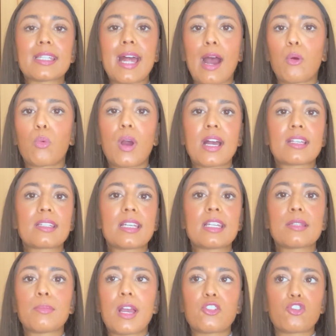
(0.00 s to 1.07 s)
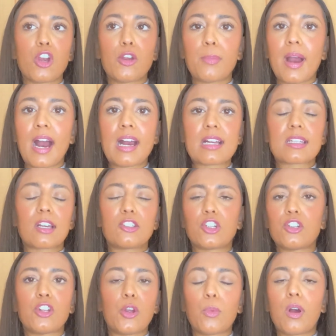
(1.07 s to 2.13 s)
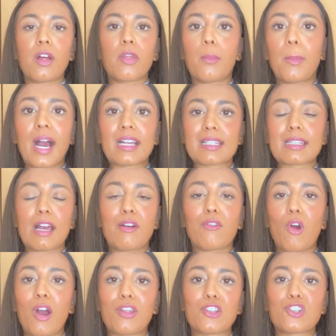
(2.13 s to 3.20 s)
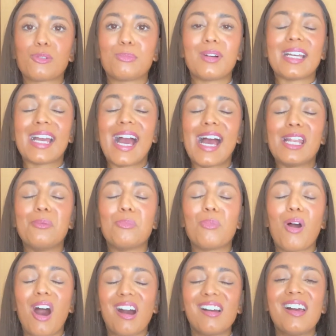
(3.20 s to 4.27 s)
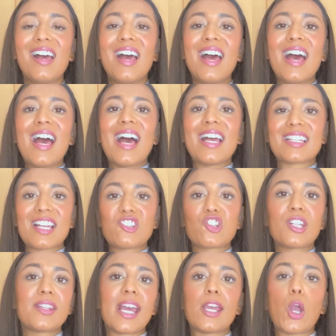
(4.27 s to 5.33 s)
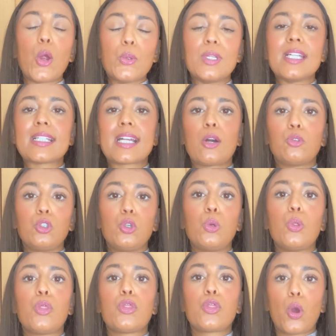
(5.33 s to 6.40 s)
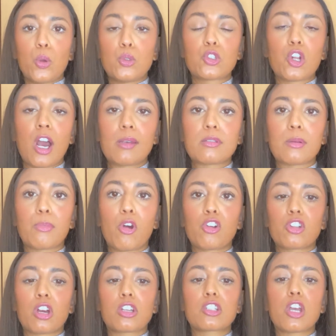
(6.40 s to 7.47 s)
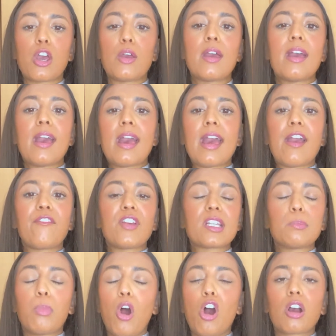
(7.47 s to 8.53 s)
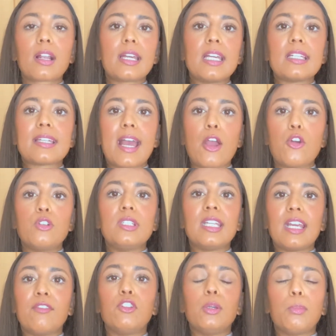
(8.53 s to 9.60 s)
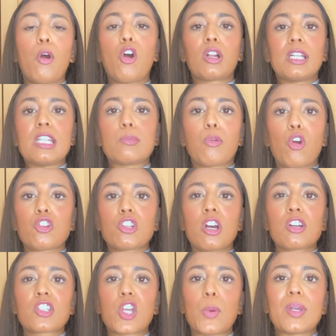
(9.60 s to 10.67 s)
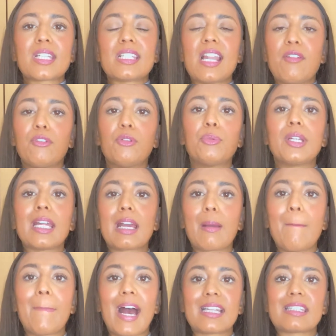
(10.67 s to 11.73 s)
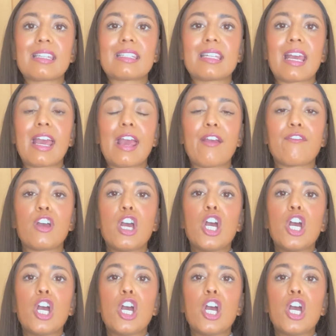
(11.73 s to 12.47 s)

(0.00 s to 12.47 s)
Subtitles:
NatWest's, Metro banks, I don't know what other banks there are at the top of my head, but essentially they only sell you those types of products. So if it's Barclays, they only give you Barclays products, so it's never really competitive